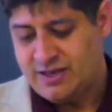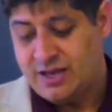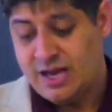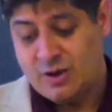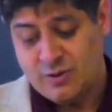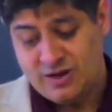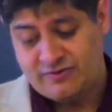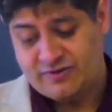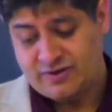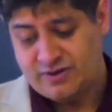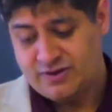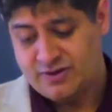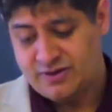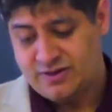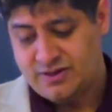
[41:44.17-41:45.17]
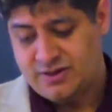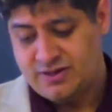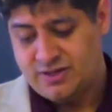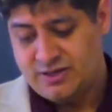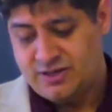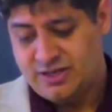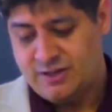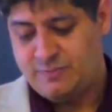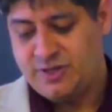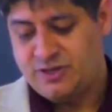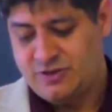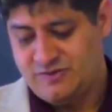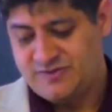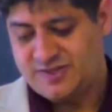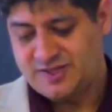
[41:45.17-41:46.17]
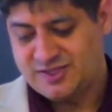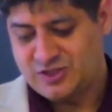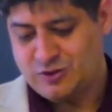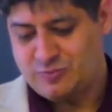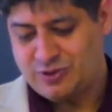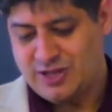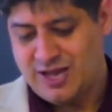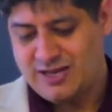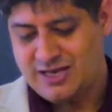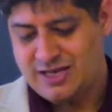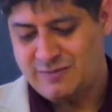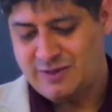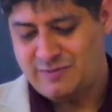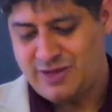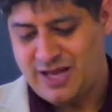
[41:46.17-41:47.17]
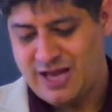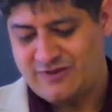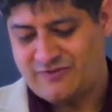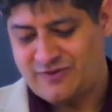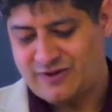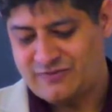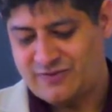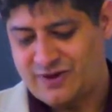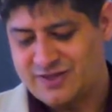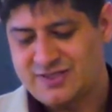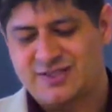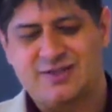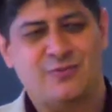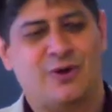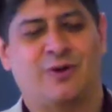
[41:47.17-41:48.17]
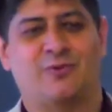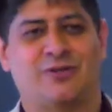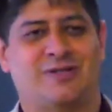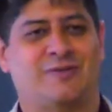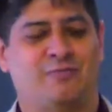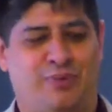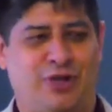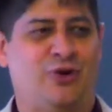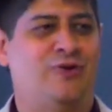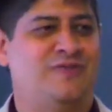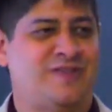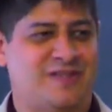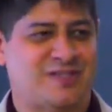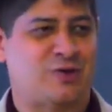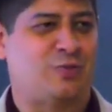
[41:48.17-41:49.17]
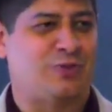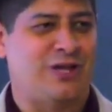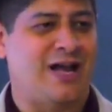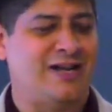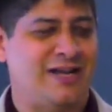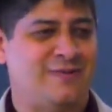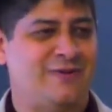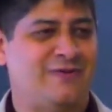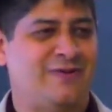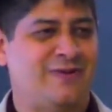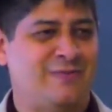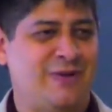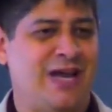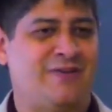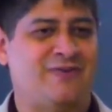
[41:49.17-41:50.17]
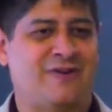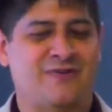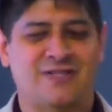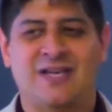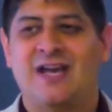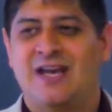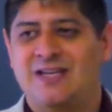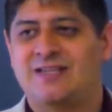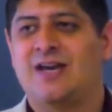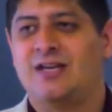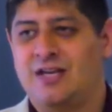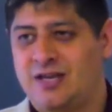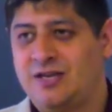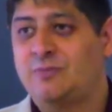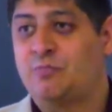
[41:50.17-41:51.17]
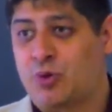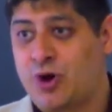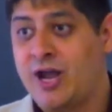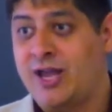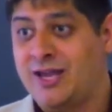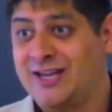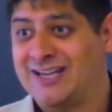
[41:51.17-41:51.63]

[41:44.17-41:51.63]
However, it behooves us to apply to him in behalf of our friends. What was it? Behooves us to apply to him in behalf of our friends. He said, pray.